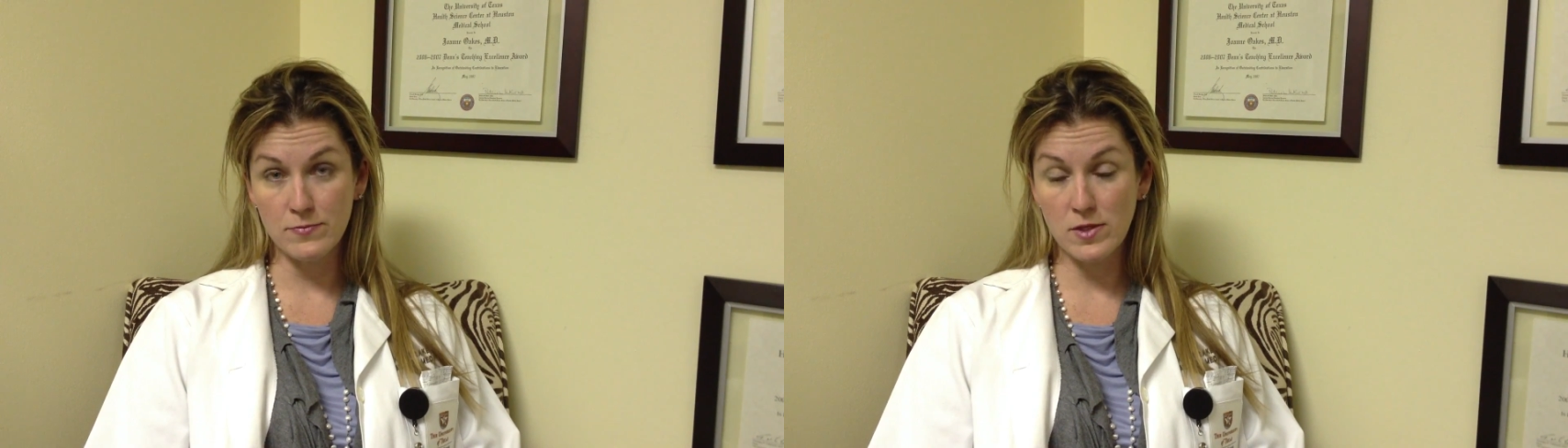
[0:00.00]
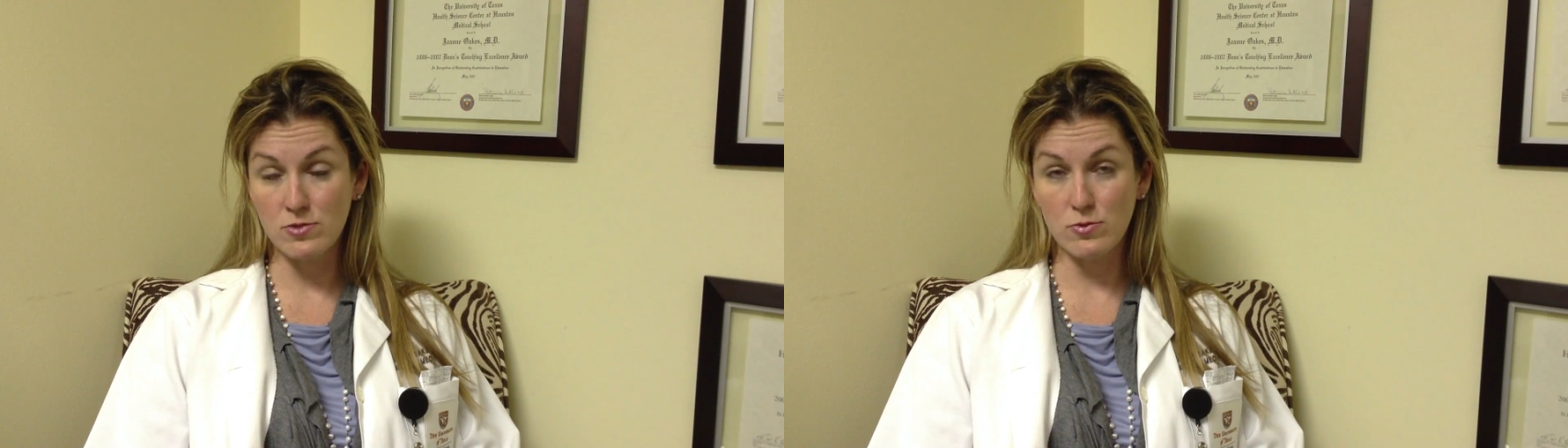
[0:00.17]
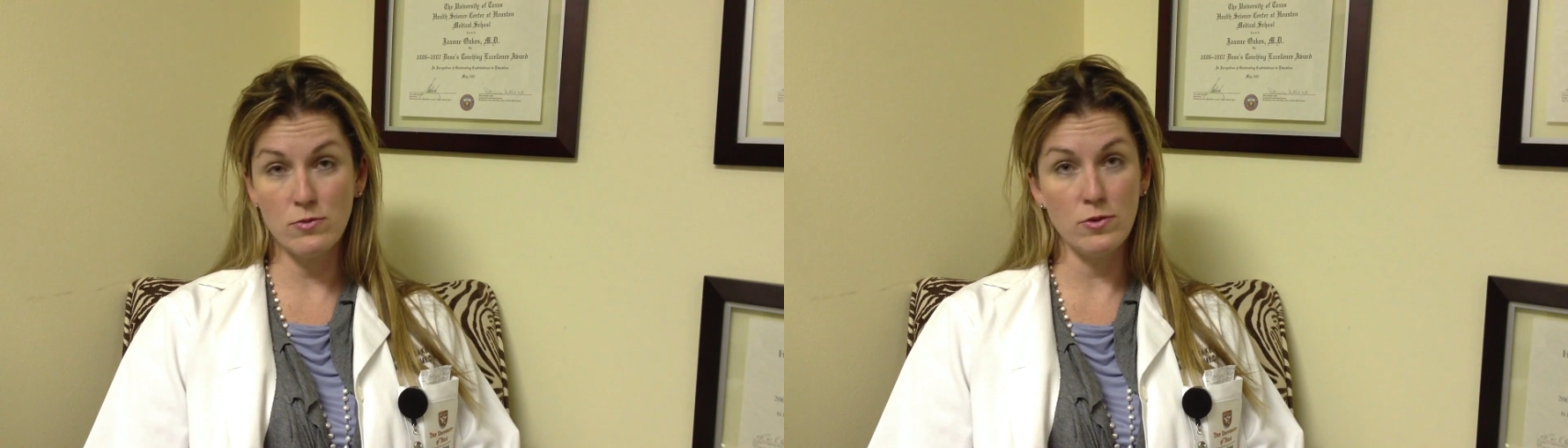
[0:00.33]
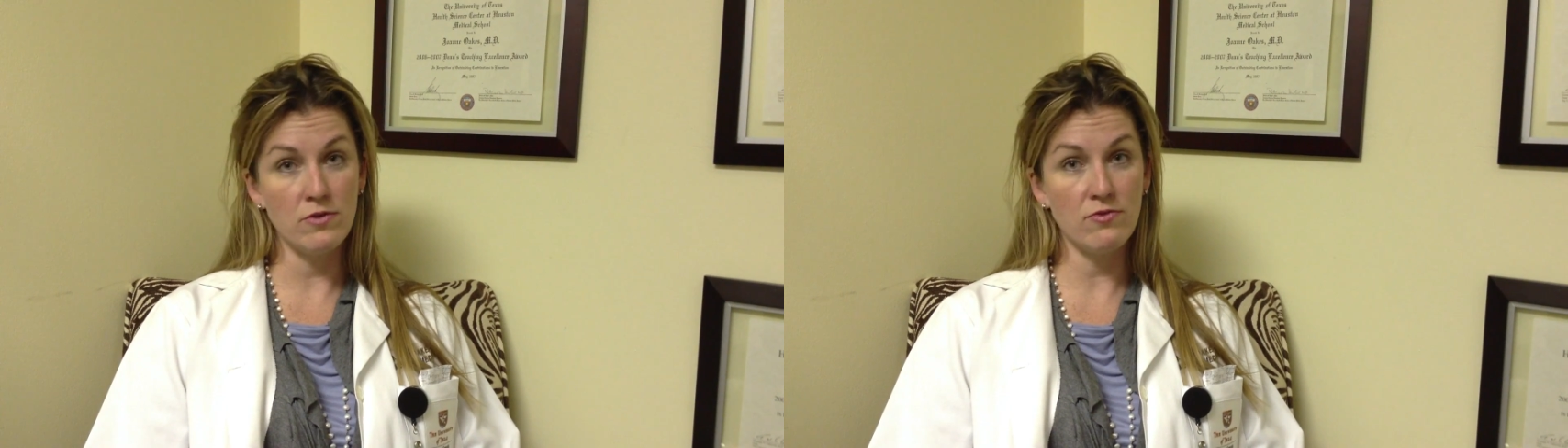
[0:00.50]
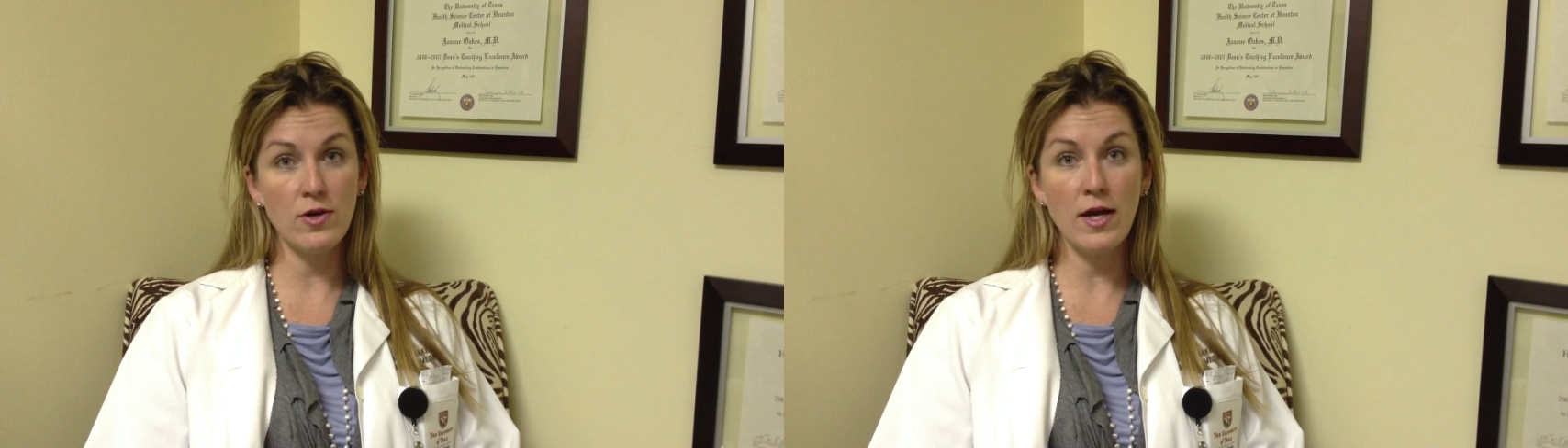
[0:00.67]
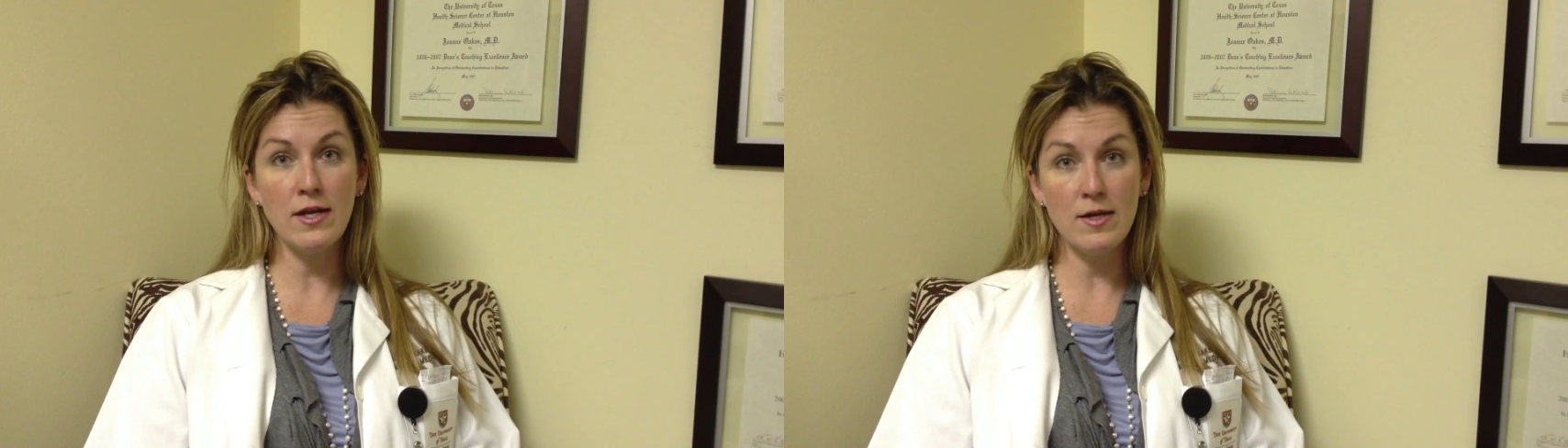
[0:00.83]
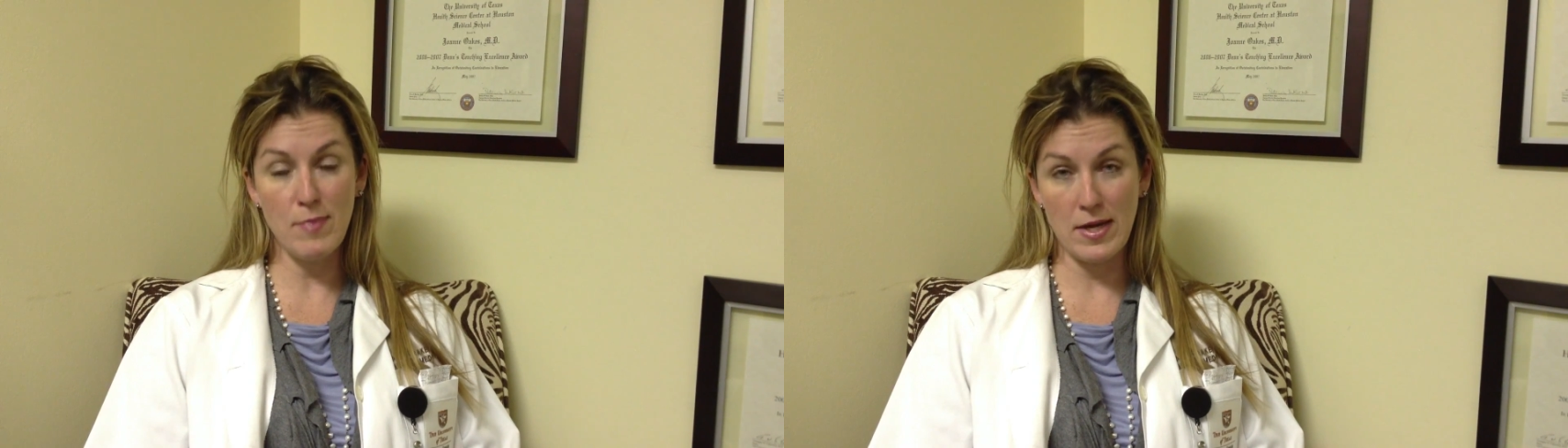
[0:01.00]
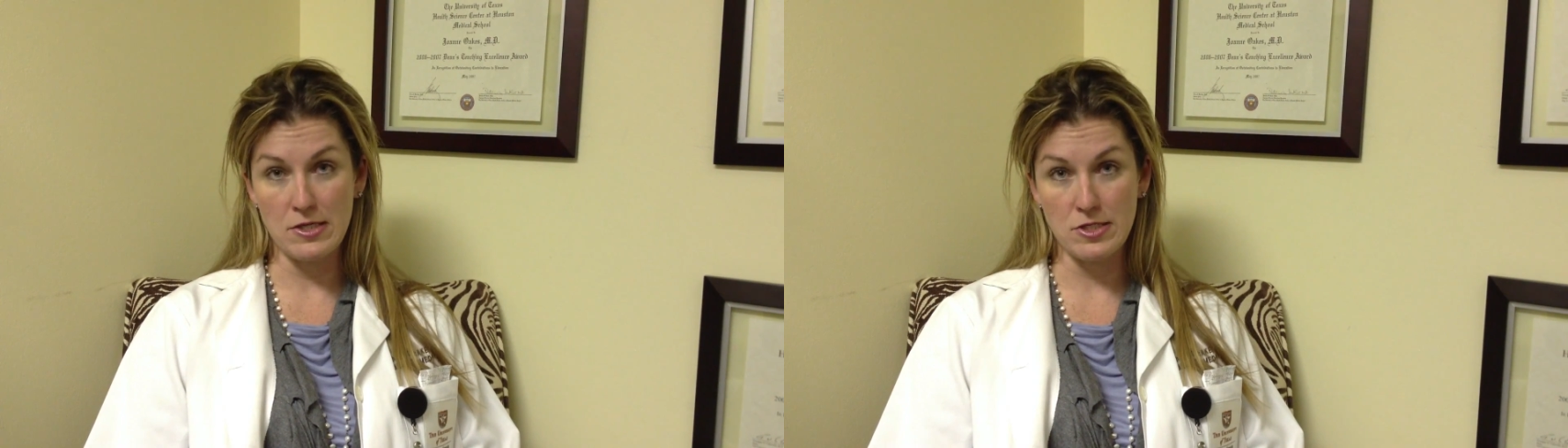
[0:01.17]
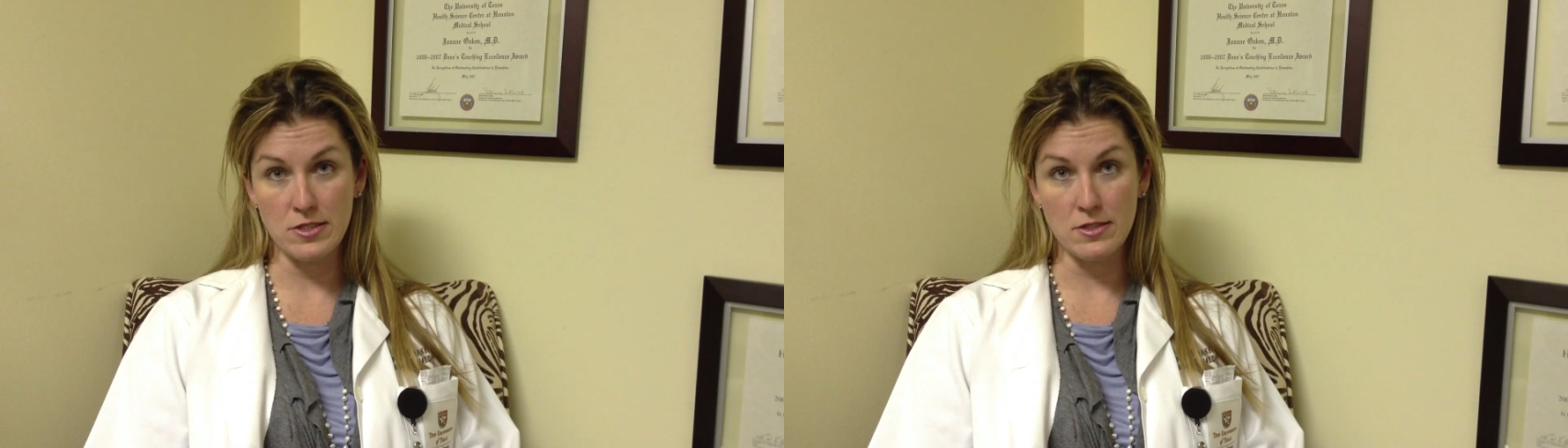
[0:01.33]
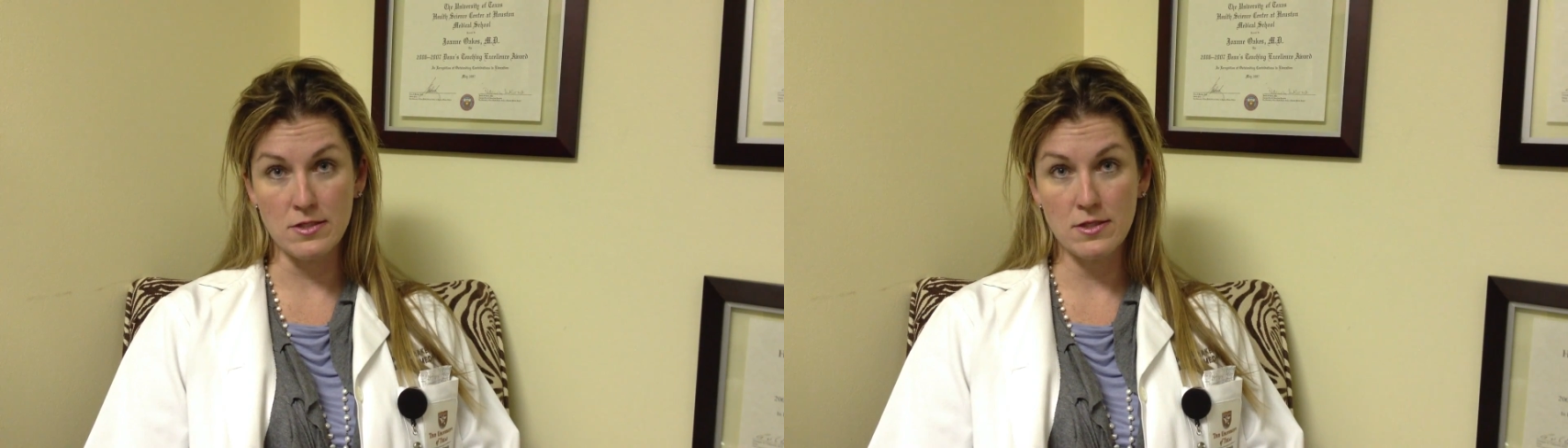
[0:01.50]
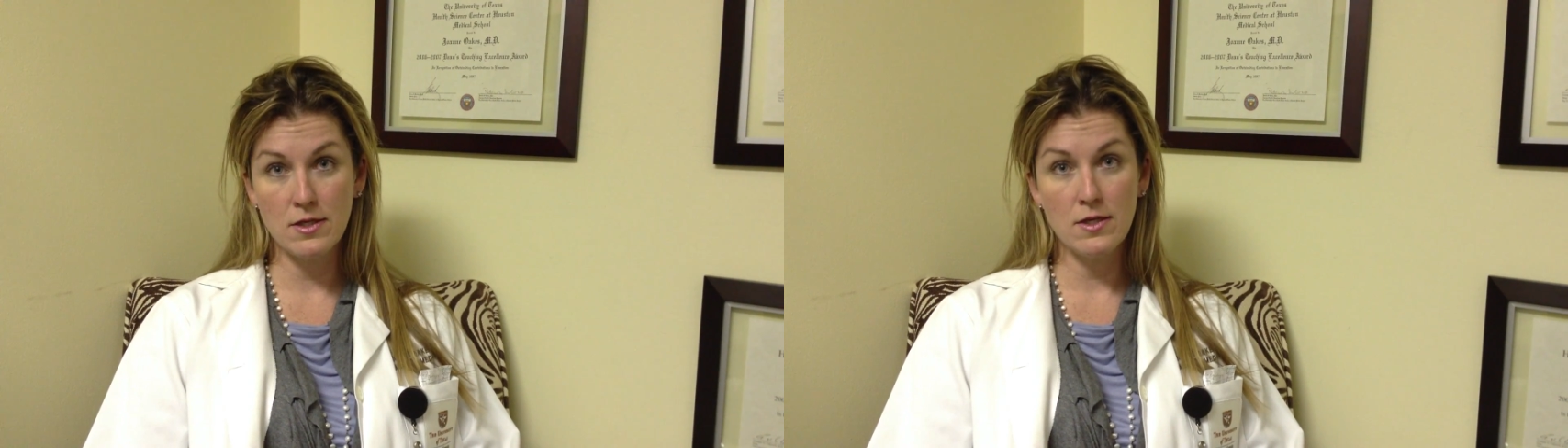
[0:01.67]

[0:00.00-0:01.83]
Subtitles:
as we would for any patient